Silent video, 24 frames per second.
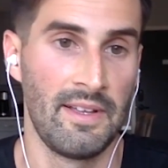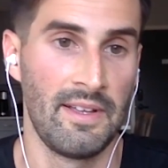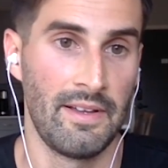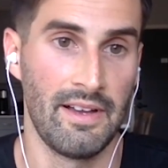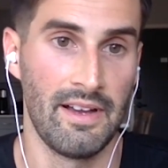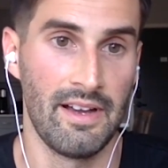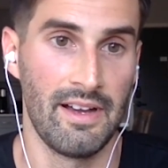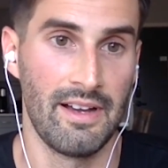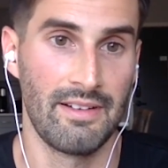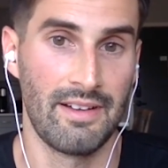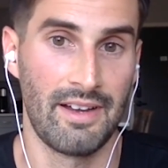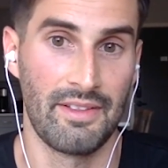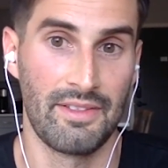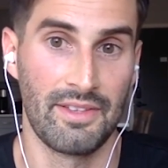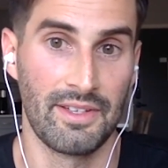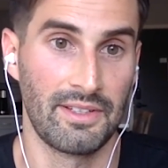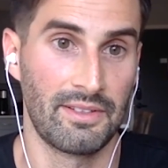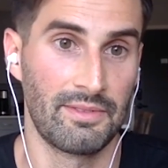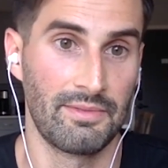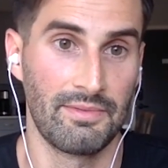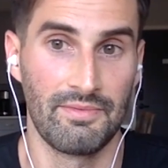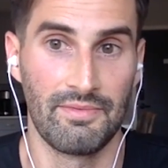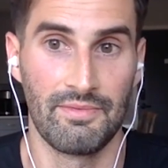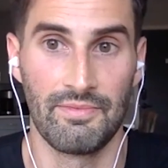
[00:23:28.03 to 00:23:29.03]
I
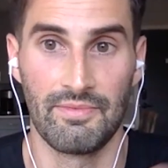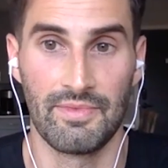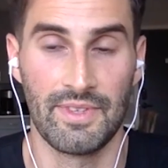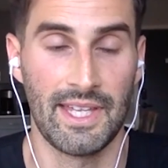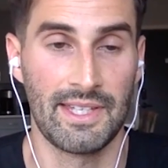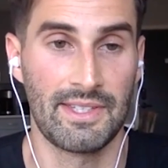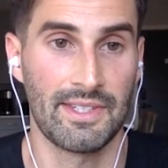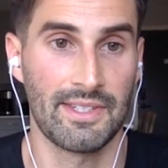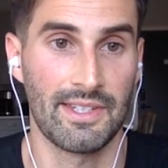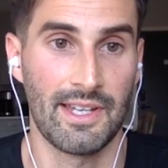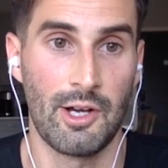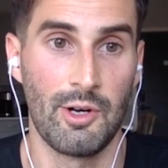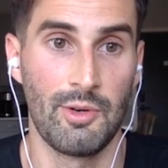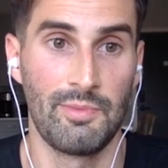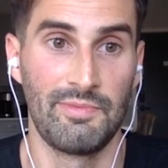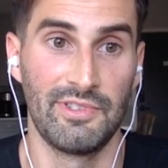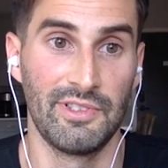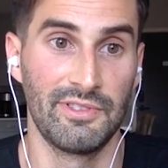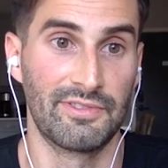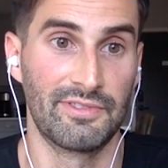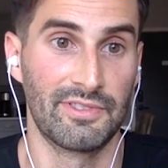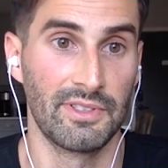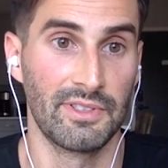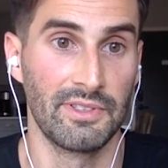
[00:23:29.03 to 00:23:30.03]
think that's
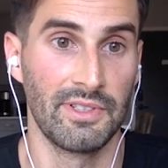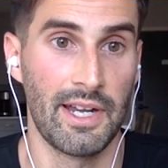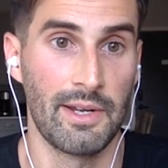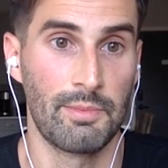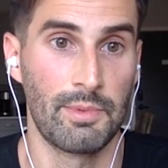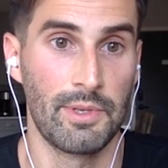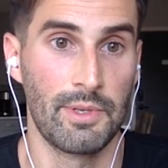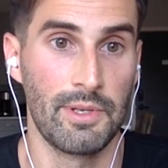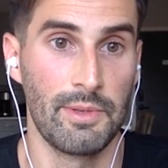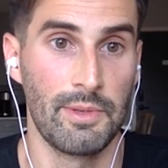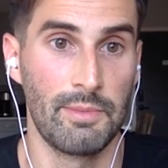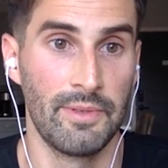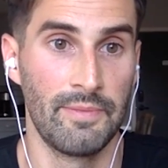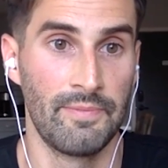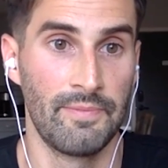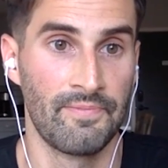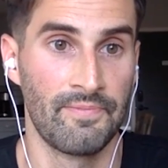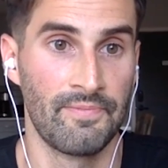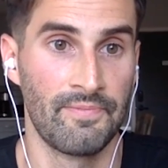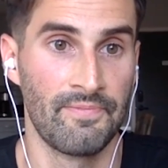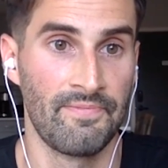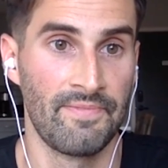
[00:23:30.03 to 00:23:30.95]
helpful for a lot of people.